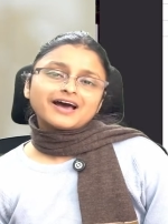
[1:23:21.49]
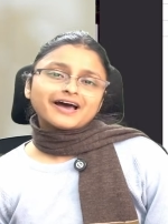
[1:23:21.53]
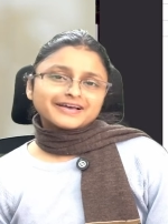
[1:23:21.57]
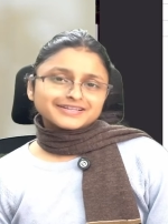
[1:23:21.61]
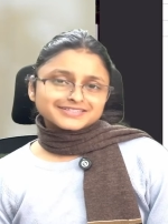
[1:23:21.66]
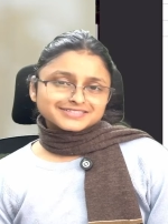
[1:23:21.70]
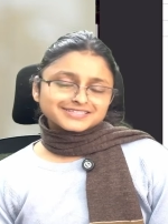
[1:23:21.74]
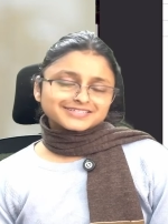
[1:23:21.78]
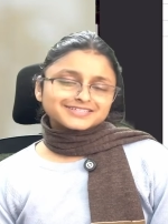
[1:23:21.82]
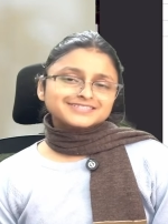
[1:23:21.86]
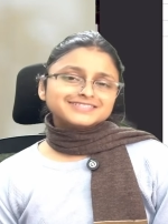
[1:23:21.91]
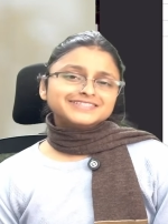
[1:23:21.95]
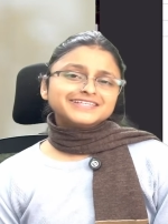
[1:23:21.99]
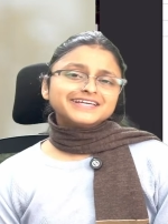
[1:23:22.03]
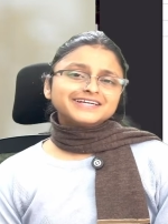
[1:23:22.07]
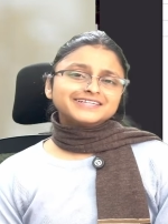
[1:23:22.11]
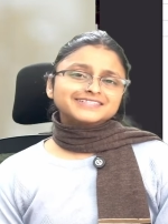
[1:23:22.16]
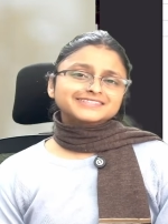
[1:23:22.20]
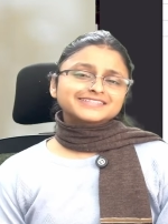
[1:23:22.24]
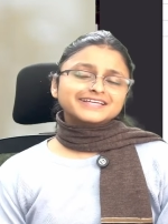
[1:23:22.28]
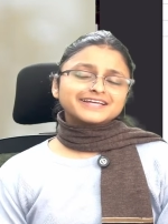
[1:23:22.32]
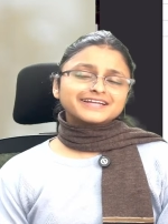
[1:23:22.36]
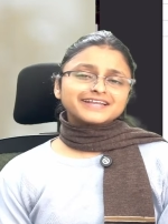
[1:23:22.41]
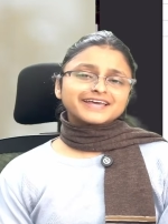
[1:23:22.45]
Answer is
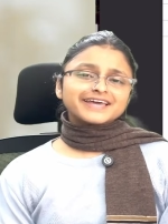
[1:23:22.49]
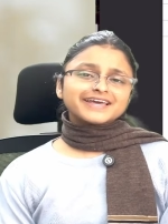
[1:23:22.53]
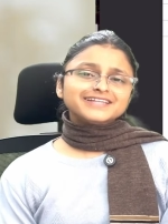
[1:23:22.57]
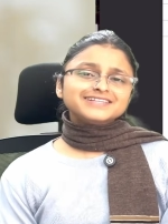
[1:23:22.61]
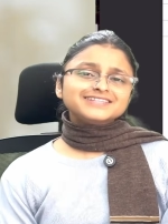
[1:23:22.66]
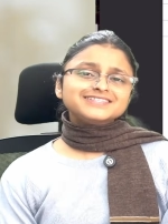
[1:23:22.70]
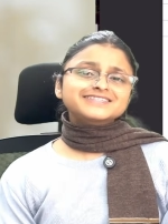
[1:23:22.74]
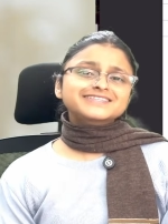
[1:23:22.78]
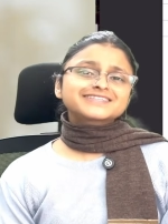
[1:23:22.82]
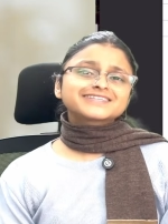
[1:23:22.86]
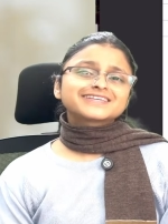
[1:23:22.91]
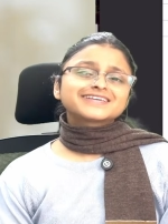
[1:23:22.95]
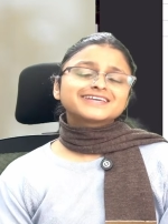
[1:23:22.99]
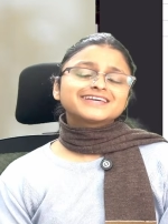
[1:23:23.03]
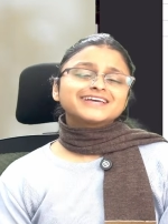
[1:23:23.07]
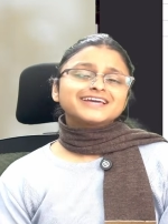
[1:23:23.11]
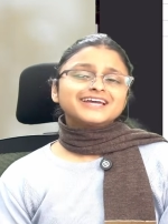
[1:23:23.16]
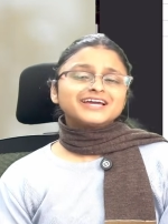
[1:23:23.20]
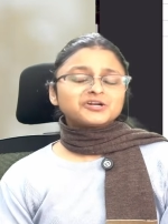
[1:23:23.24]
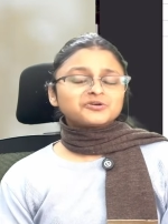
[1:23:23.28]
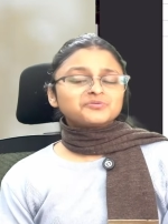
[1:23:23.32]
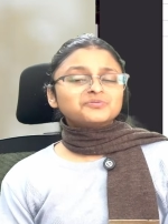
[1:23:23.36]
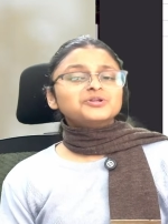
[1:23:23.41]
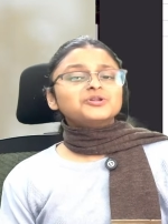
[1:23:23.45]
yes. And hence,
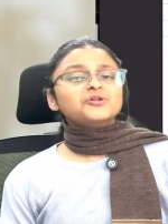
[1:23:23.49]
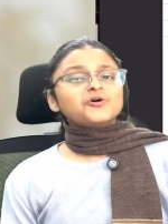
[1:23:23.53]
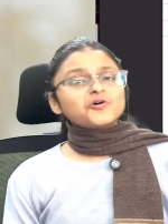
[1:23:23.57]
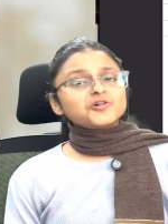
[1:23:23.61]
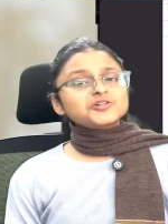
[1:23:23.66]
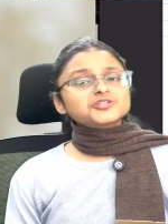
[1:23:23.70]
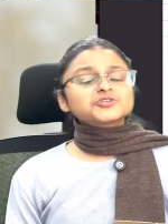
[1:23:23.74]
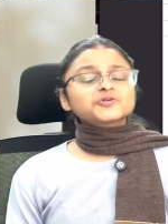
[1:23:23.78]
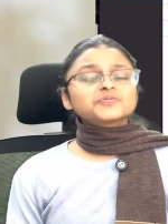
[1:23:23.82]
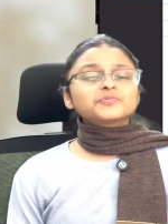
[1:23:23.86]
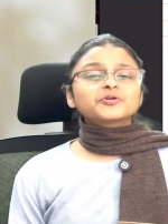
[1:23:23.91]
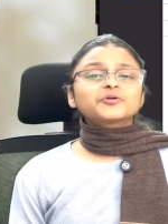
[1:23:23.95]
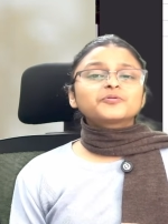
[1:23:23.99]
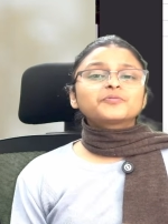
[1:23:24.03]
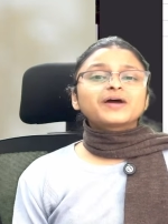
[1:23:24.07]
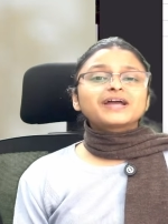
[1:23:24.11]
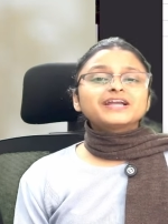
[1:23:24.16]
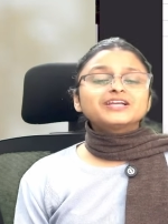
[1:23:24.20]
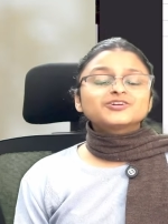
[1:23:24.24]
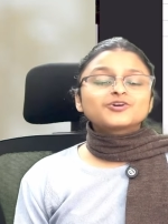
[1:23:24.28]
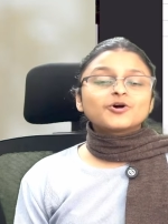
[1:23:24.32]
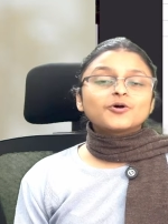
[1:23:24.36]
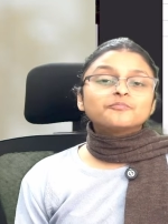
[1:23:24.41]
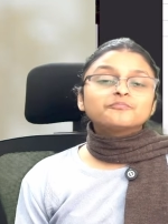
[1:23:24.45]
it will also
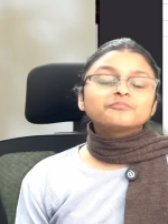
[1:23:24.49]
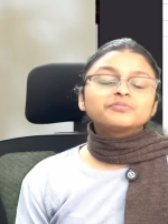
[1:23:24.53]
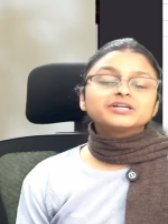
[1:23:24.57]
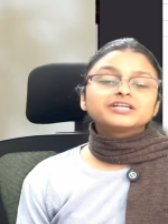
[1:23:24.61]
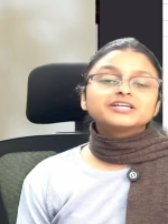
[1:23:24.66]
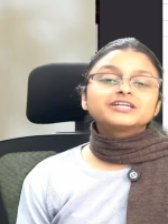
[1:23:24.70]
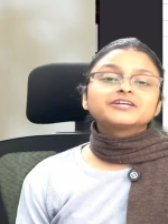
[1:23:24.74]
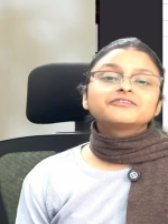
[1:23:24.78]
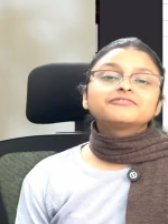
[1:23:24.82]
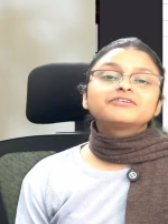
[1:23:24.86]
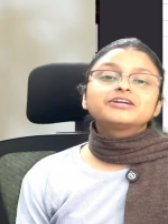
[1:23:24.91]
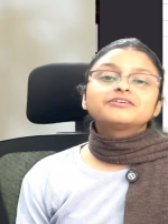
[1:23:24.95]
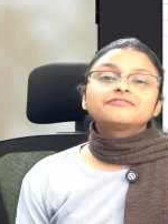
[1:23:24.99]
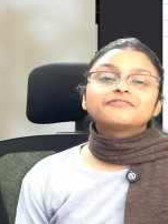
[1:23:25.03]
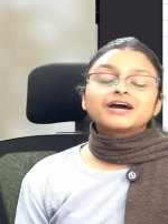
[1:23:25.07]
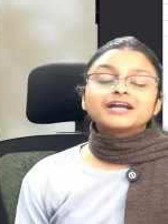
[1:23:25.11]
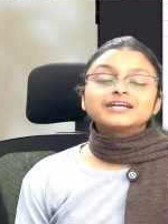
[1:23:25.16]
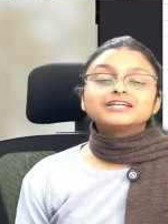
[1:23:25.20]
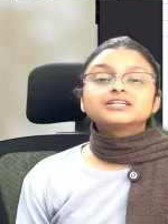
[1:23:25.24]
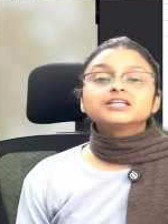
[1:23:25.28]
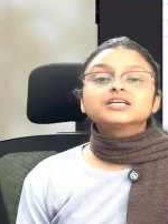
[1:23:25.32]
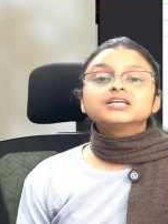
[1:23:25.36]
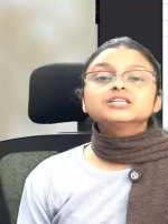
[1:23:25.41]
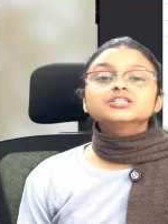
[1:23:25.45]
provide competitive
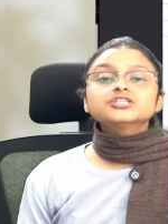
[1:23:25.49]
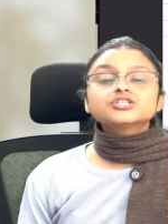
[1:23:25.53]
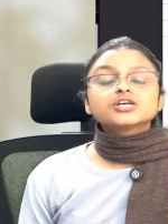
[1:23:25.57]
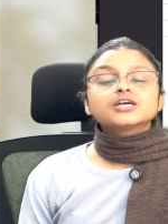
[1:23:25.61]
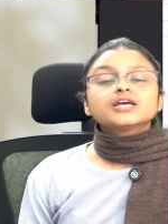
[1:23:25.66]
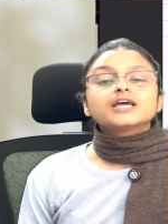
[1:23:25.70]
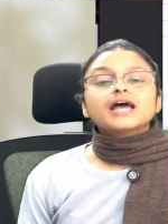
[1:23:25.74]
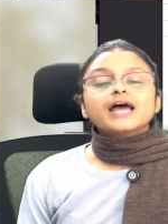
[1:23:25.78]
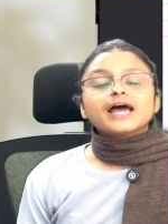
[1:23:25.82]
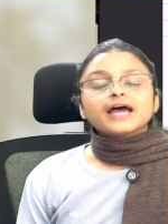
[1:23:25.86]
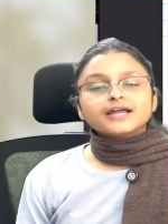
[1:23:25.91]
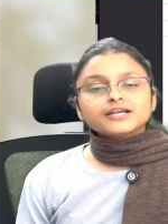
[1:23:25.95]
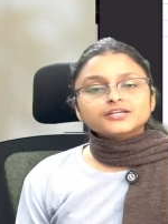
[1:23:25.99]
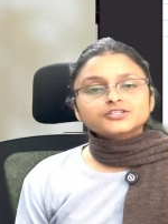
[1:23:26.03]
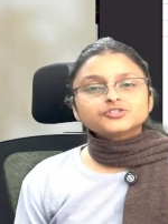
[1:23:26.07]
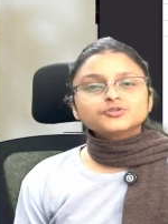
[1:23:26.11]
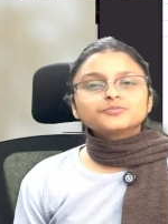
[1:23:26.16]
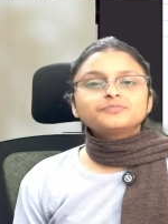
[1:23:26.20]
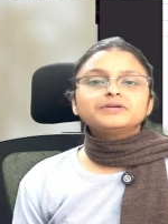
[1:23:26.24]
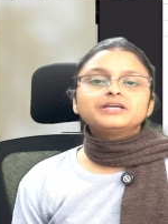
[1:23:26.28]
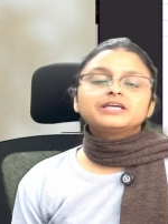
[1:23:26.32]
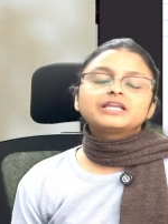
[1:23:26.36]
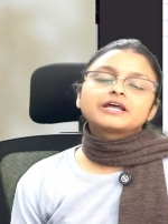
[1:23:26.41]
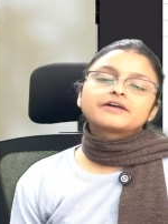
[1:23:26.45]
advantage and
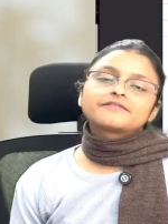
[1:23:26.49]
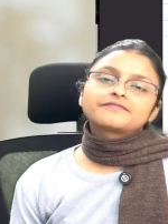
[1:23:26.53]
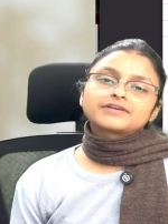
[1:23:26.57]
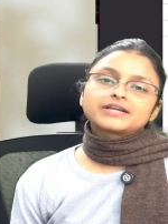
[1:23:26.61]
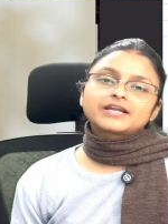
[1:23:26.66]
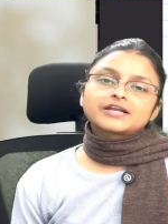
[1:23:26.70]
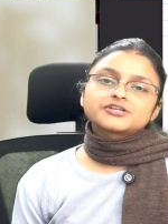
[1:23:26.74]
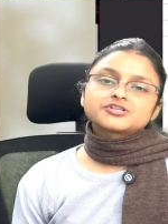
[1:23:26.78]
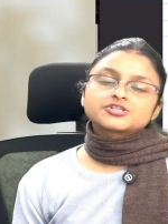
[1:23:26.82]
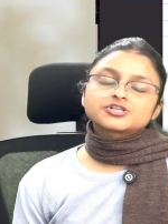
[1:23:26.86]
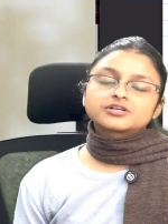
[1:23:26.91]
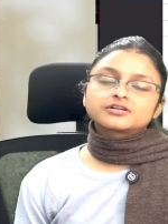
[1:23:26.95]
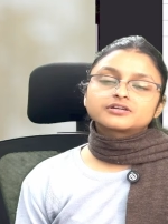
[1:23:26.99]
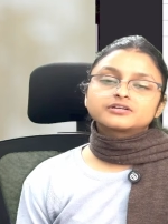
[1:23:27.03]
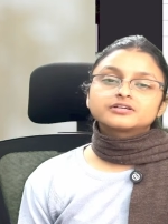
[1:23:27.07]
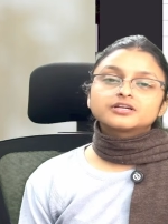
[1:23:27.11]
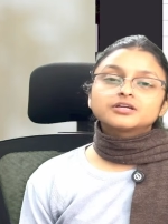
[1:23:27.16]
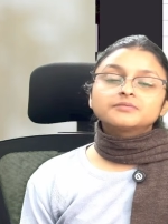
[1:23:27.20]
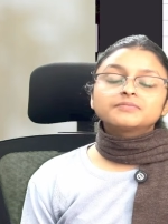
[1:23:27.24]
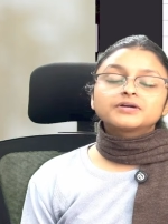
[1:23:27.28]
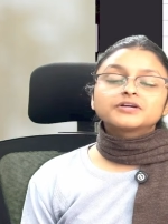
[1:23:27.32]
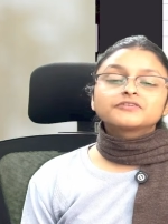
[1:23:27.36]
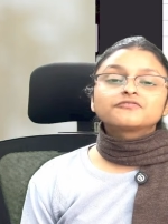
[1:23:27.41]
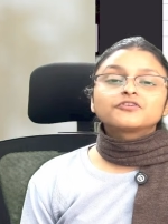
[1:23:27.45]
superior financial
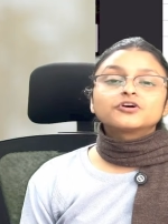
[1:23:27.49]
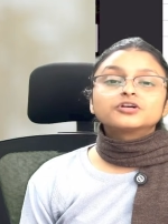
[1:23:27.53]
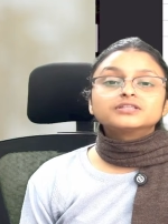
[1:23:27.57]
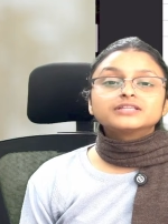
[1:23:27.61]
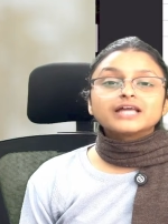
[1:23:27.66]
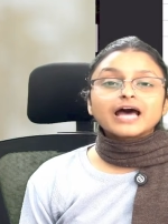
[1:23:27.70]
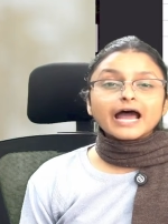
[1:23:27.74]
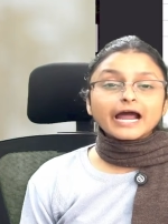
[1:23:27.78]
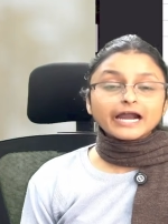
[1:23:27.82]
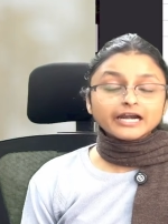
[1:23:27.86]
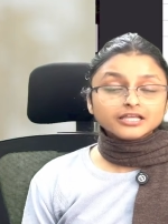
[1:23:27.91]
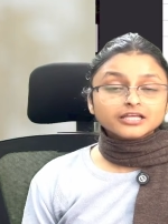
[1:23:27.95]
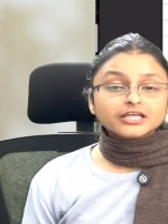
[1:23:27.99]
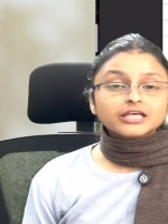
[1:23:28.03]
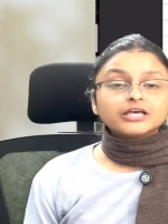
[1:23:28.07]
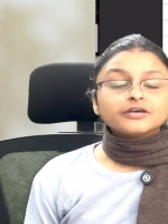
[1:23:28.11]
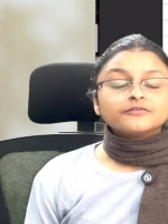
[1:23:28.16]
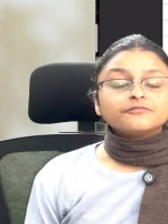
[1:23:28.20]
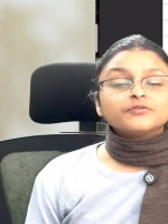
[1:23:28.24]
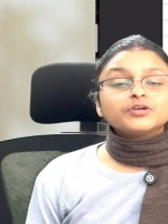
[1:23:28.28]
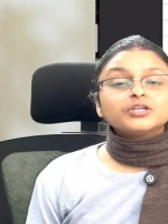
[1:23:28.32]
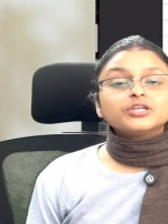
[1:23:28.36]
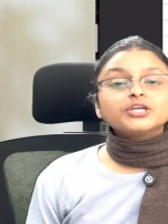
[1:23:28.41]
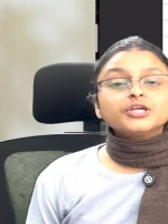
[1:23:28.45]
return. But for that,
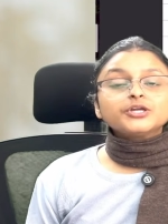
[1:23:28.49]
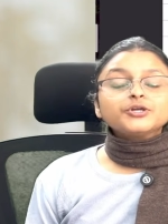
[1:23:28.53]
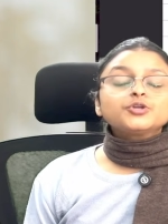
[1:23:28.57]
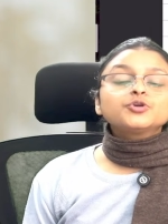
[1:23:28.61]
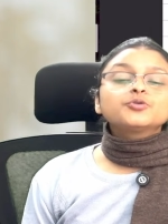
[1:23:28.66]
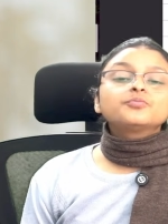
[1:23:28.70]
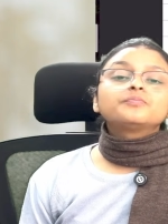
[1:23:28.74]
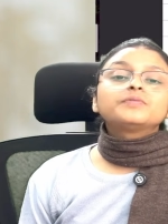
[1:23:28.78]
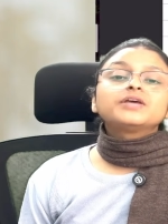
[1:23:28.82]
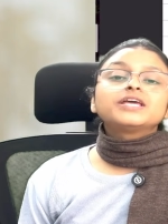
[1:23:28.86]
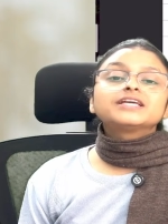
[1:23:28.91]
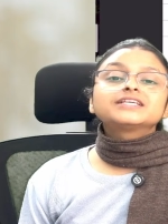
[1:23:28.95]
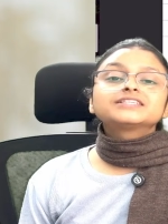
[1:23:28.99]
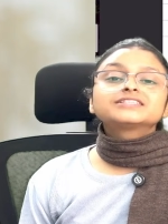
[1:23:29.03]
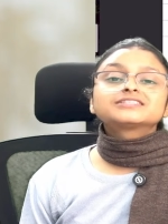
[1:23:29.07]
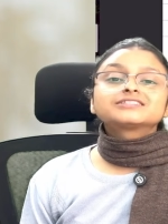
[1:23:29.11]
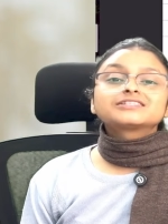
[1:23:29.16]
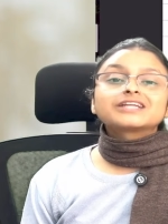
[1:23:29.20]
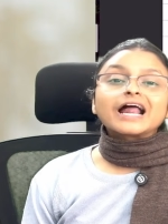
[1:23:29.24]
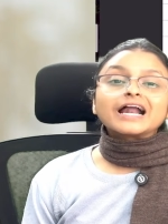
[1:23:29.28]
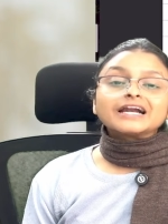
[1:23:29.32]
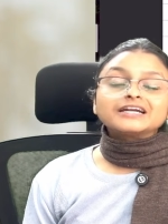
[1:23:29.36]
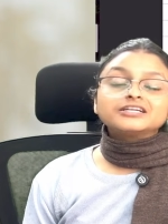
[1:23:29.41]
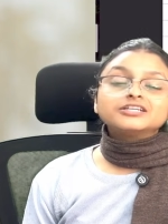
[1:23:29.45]
we need to make
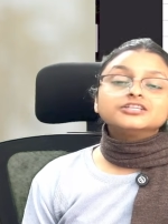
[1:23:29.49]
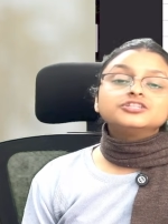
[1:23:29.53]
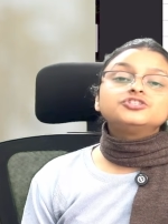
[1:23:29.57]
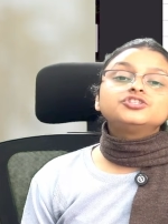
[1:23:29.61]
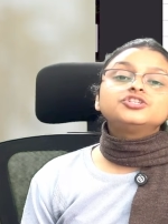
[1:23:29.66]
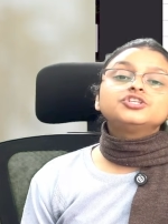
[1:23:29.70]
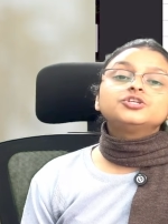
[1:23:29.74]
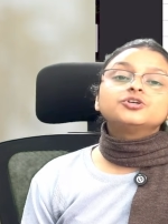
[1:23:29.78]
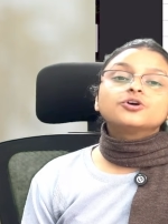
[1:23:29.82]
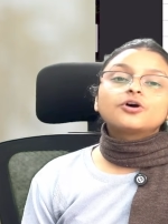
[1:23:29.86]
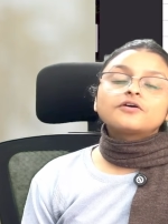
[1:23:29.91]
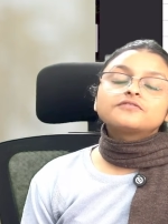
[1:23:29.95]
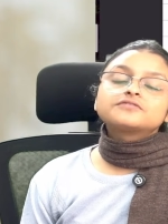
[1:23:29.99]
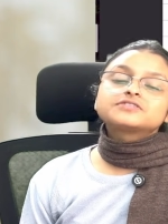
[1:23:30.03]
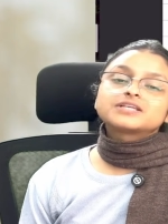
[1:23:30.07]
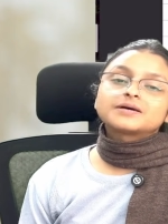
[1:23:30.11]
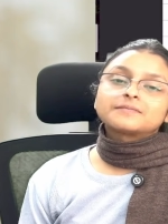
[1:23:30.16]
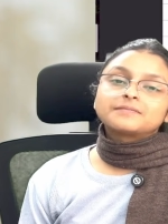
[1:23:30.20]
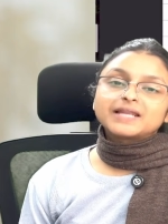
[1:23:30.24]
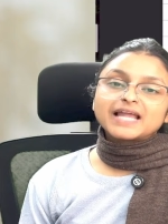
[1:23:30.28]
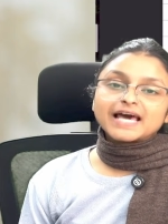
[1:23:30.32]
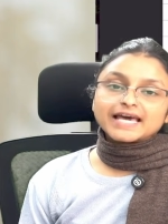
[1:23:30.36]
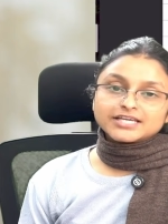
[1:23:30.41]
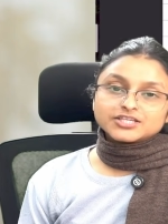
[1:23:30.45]
strategy of
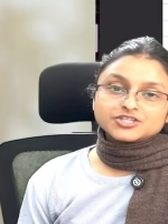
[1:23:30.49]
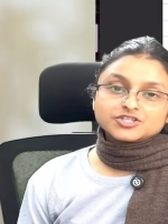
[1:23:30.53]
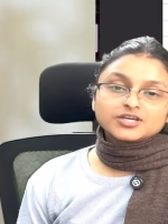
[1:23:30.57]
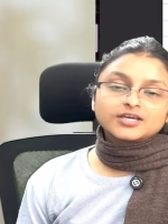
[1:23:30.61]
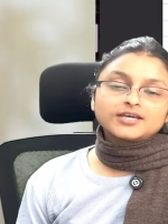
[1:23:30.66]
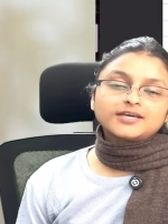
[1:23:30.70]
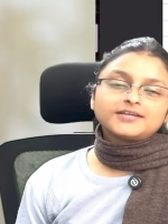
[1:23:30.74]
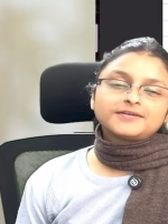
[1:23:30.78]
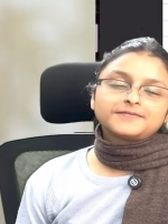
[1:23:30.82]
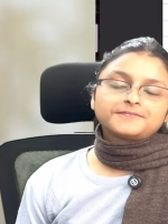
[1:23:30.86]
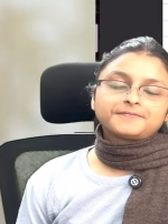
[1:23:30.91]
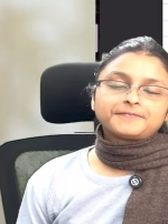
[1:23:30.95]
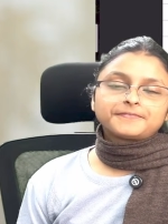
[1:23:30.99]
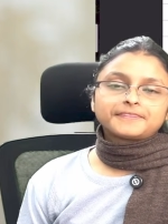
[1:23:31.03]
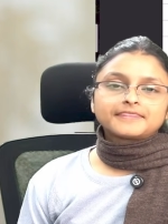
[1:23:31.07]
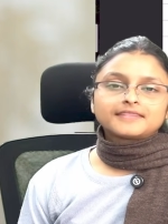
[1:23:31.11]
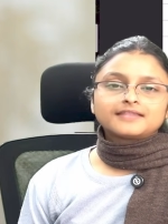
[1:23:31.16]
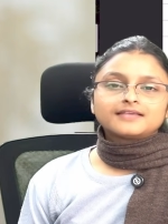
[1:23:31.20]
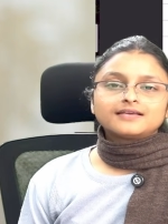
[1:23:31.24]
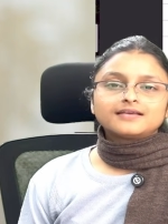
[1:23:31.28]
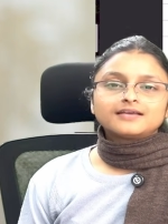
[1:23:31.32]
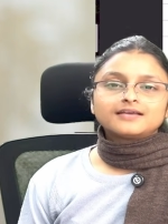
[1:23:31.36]
supply chain.